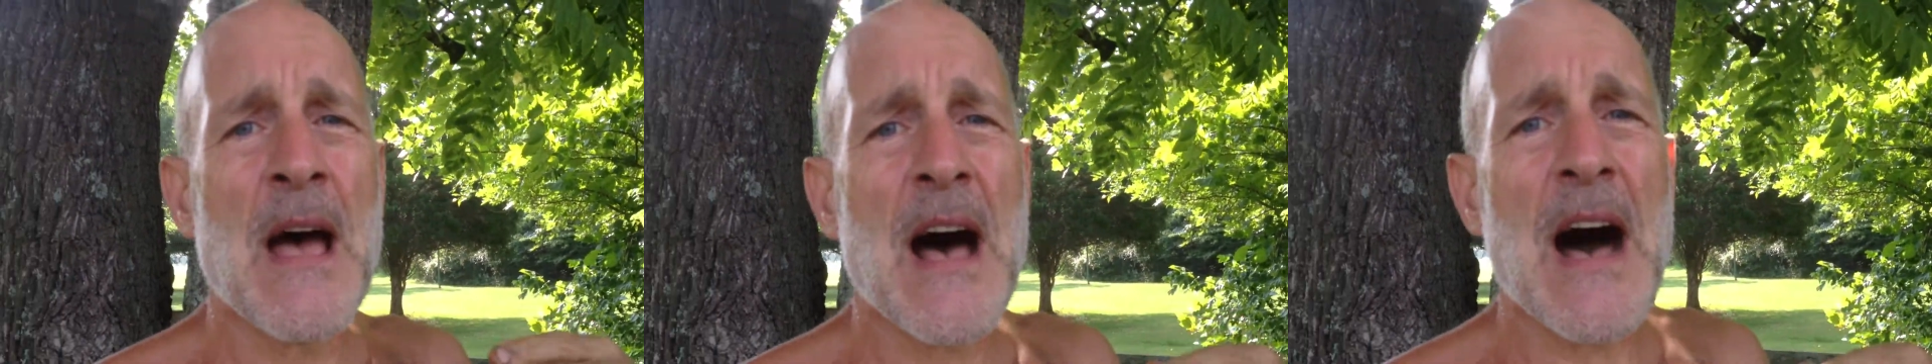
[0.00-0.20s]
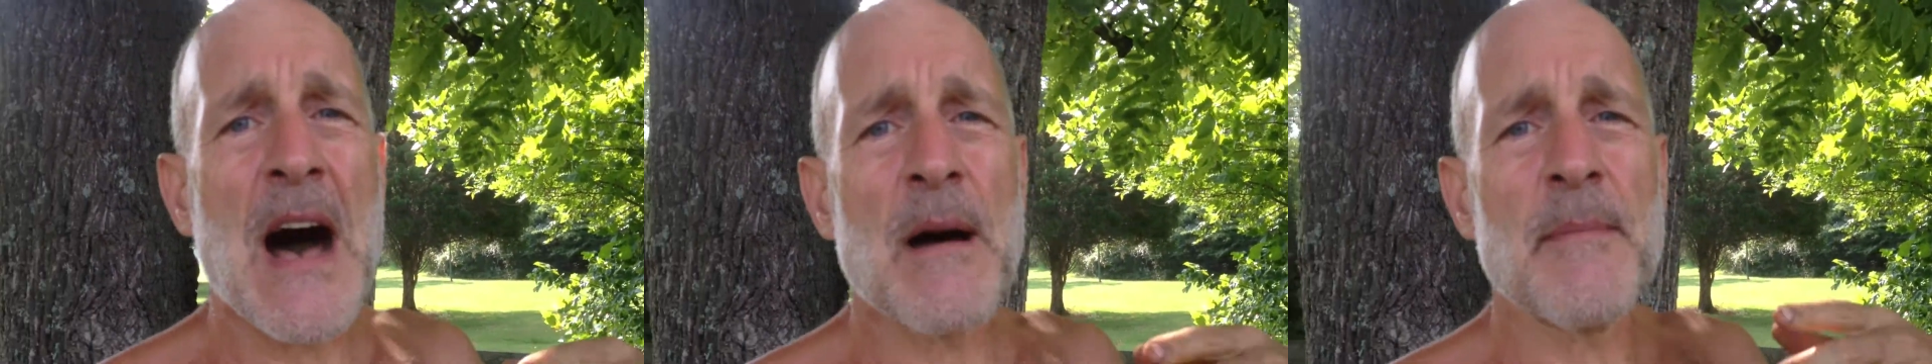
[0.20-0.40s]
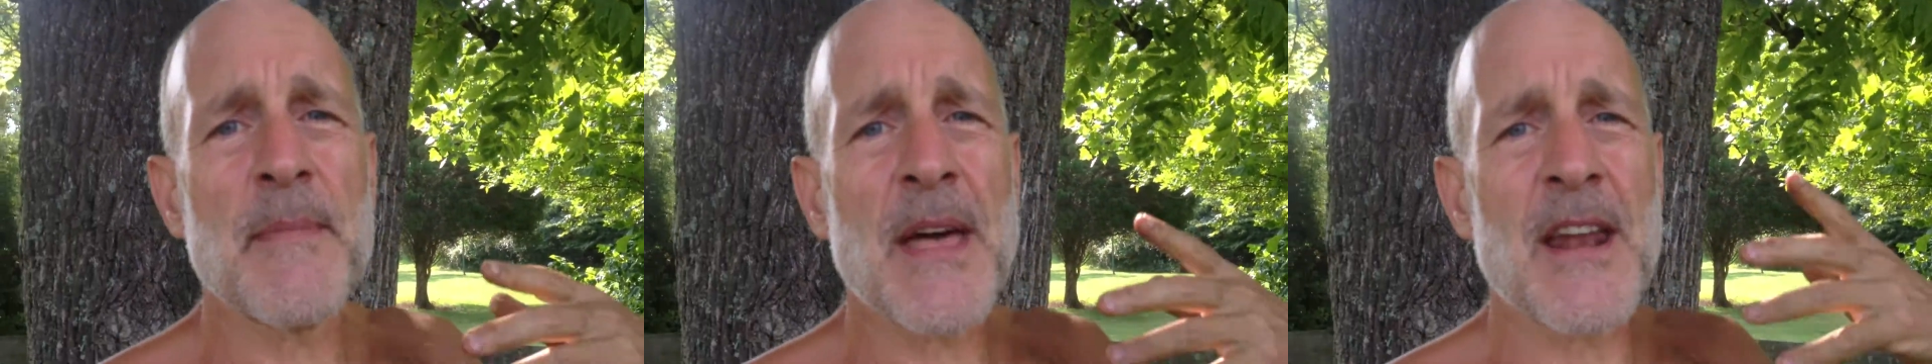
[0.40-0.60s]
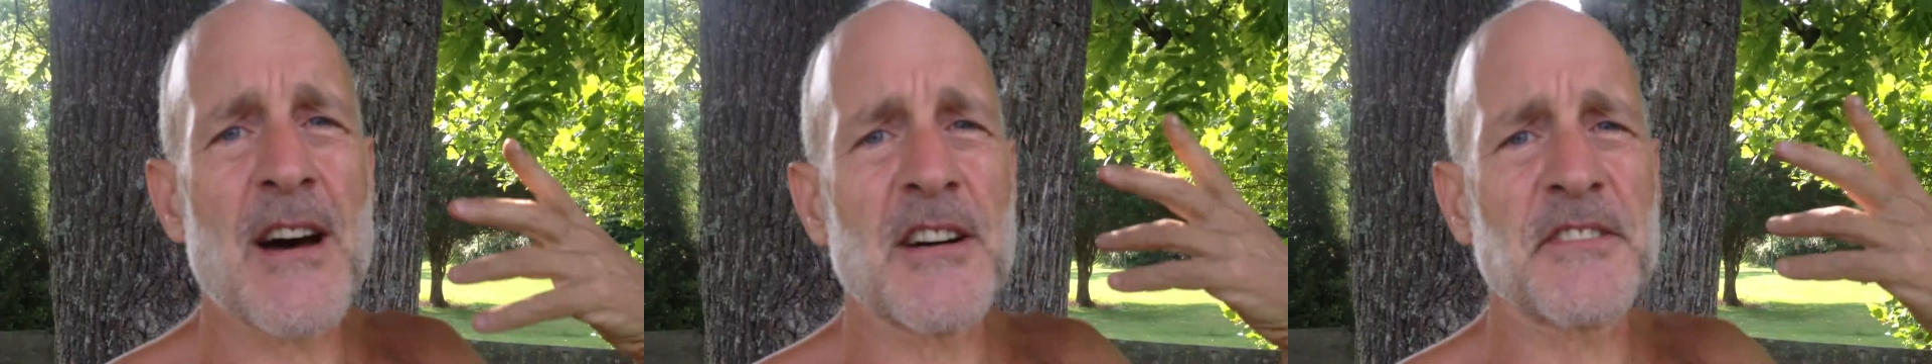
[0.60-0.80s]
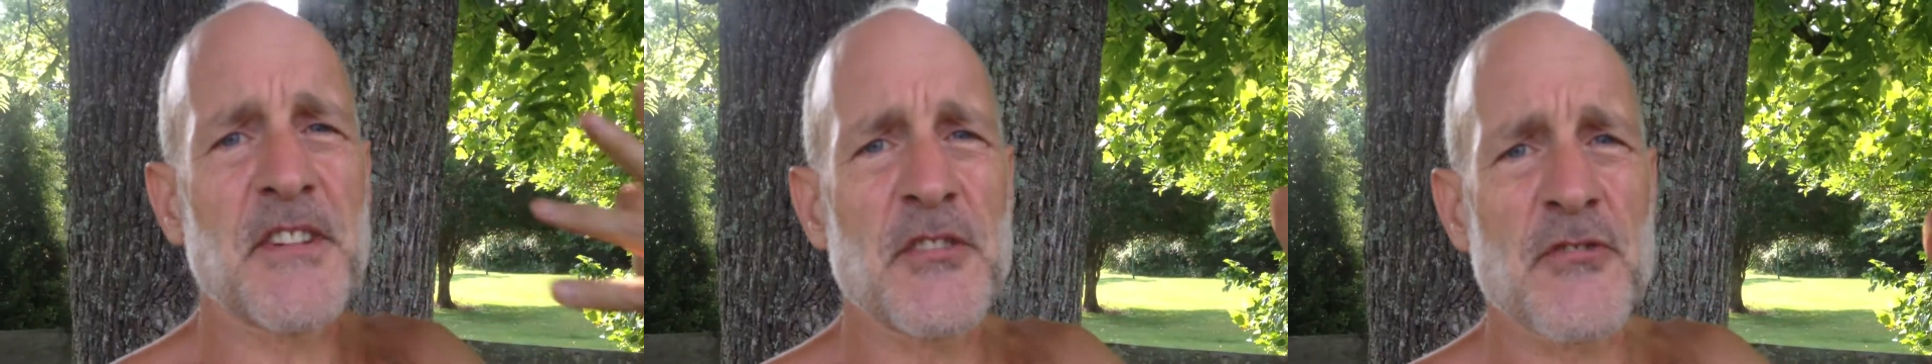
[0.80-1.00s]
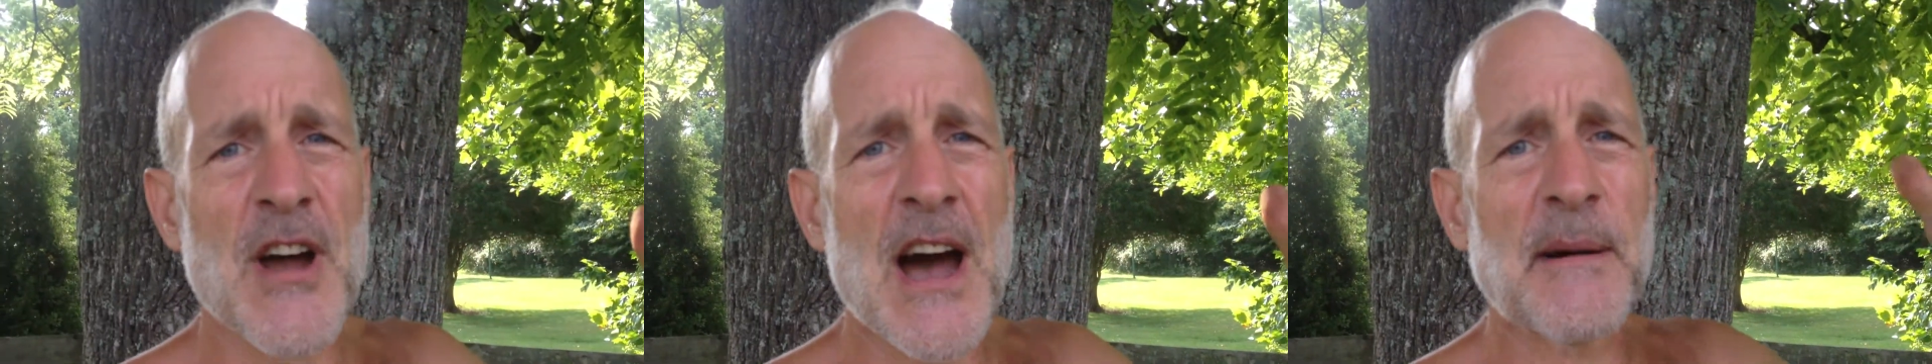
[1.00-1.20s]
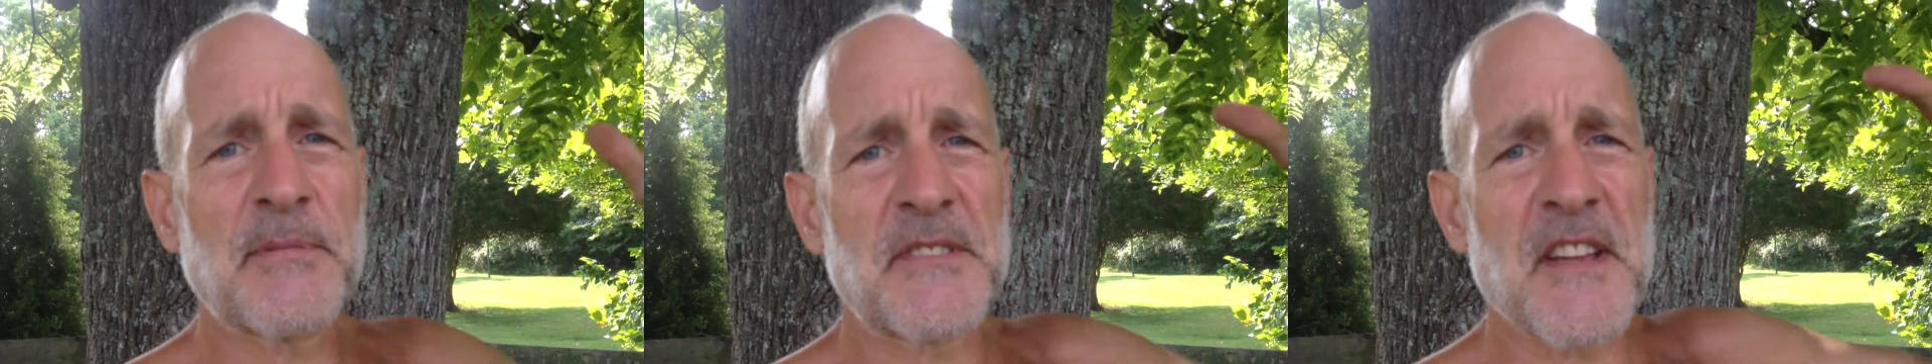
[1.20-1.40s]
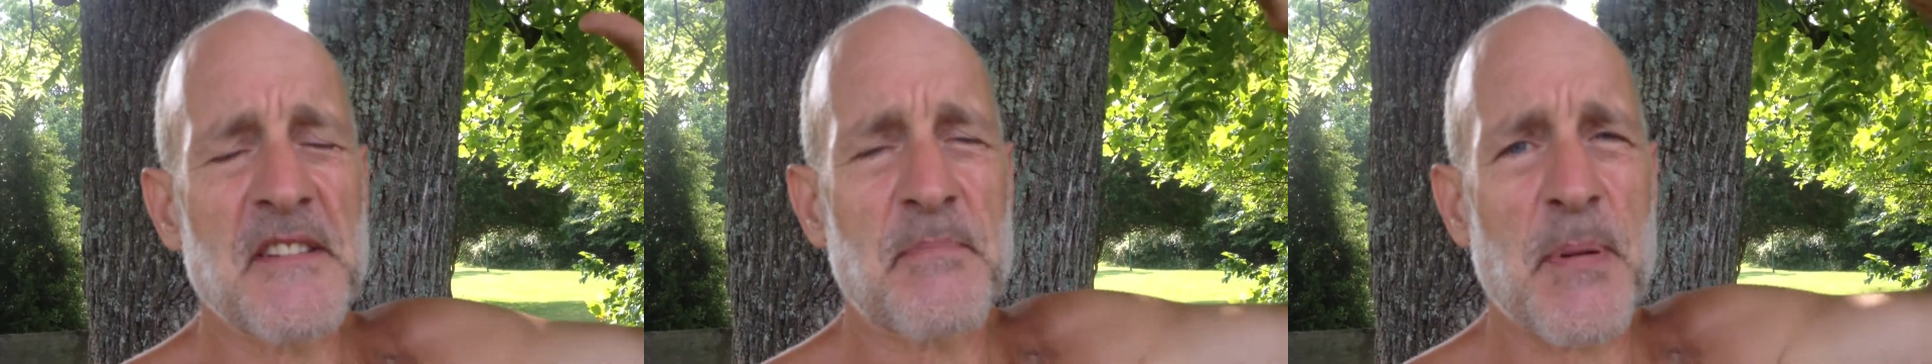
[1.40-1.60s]
It also
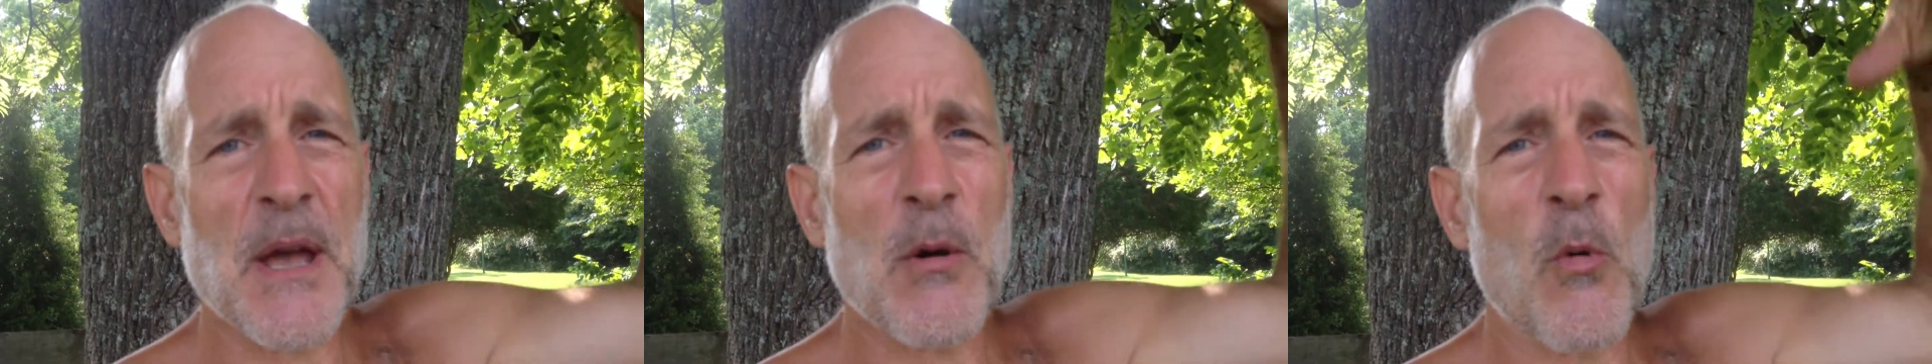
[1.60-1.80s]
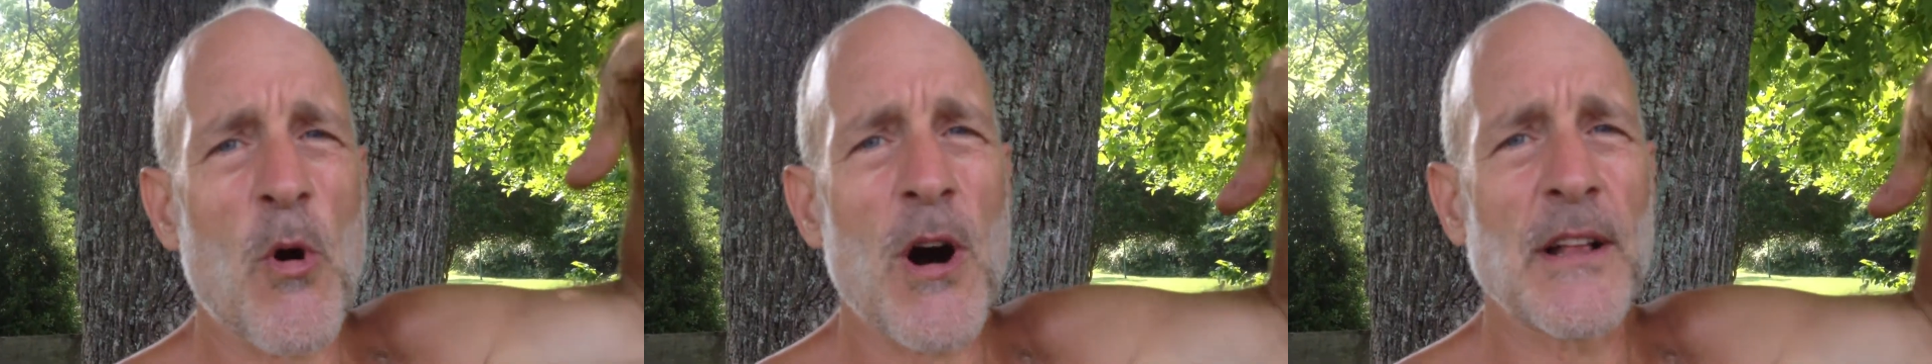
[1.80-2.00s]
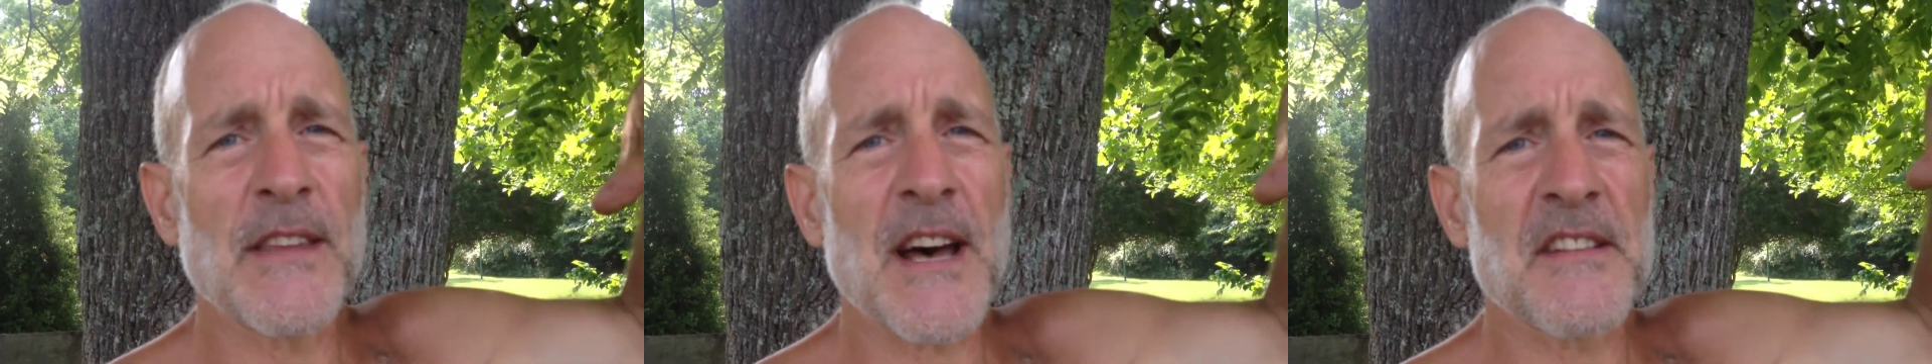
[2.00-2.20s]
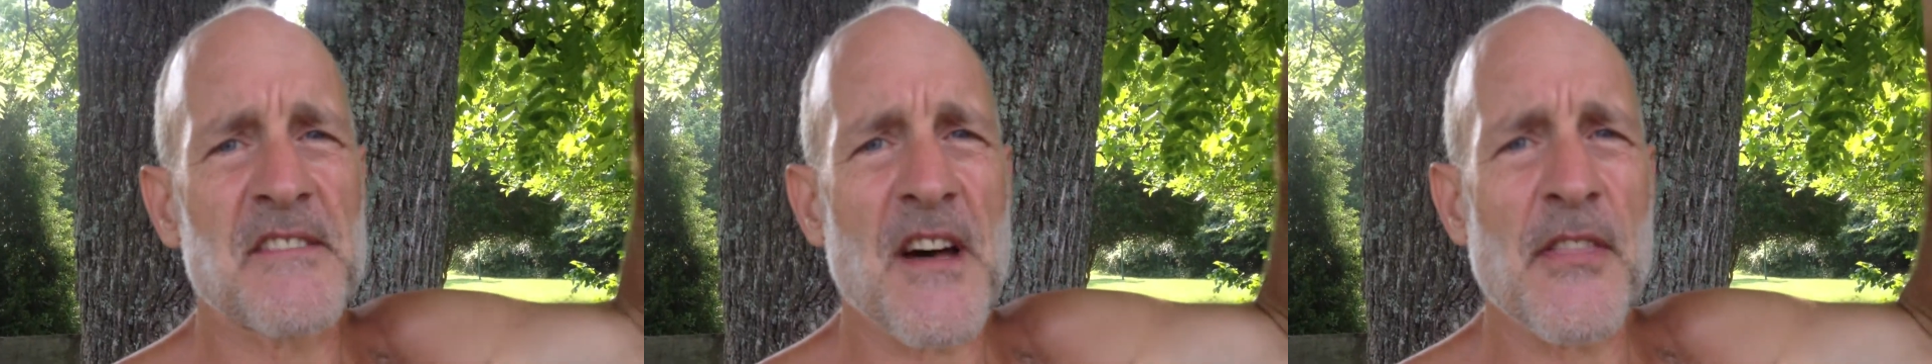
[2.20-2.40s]
drops these big walnuts